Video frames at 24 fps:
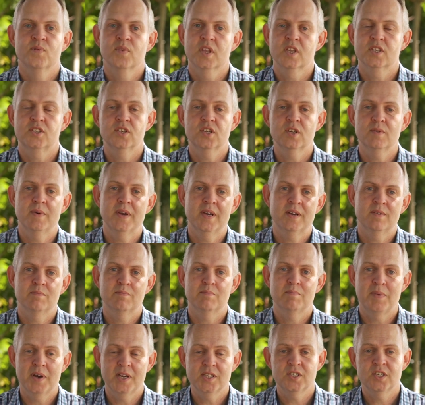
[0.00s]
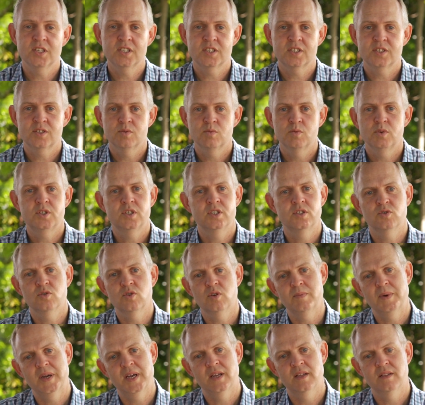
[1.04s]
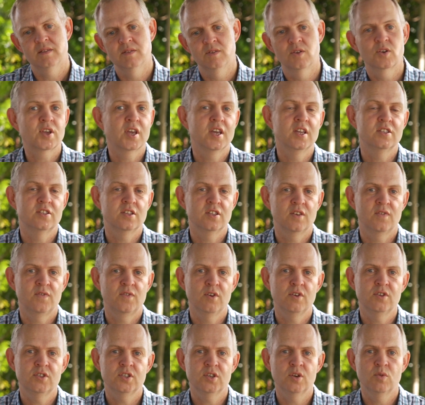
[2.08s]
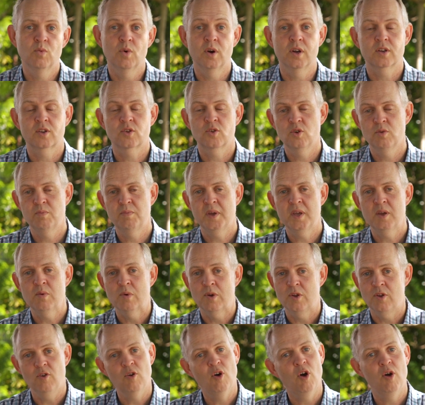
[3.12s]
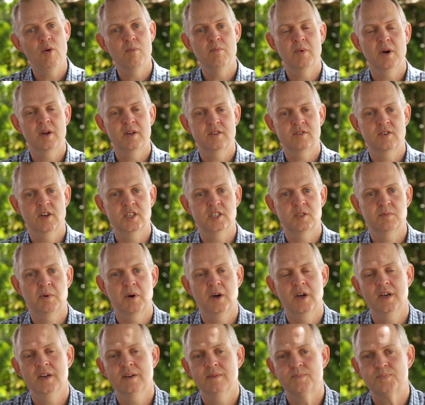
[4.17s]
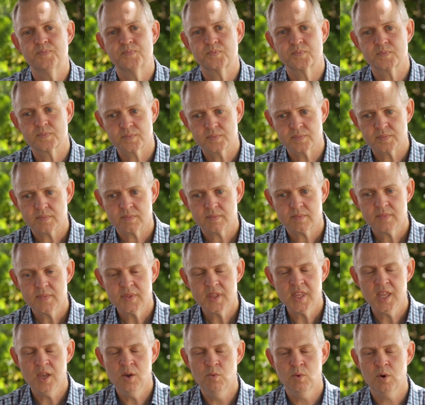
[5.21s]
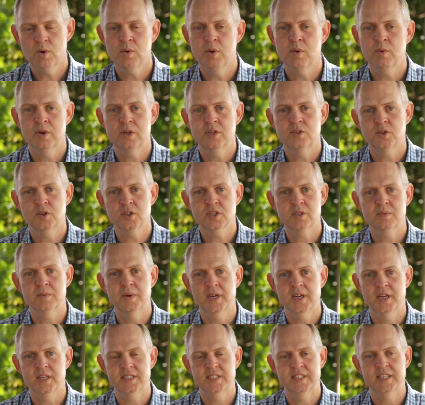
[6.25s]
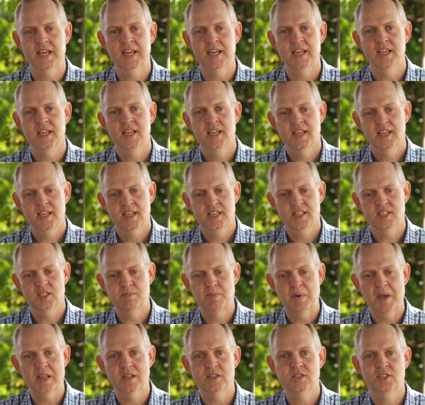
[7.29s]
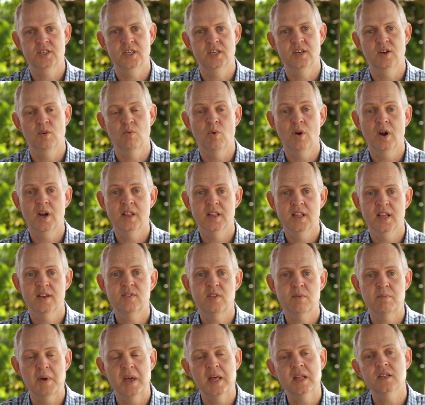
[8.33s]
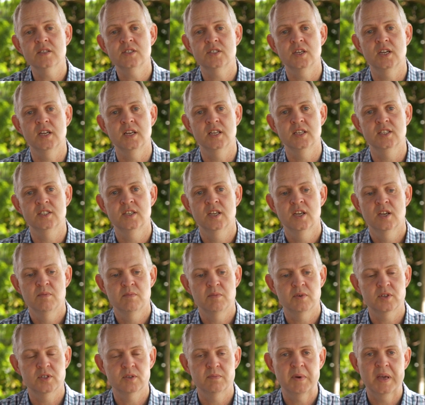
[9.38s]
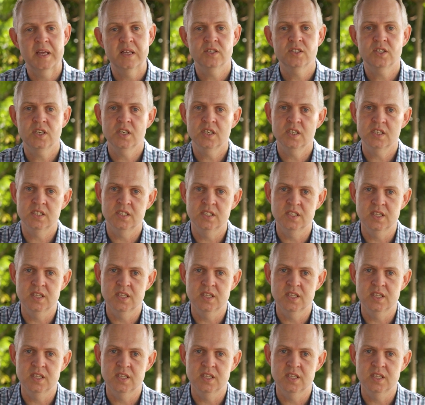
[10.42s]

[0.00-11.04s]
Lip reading: It's not about budgets, which is all about looking to the future and what could be, what you hope might transpire. What we want to talk about today is balance sheet. And why I love the balance sheet is because the balance sheet is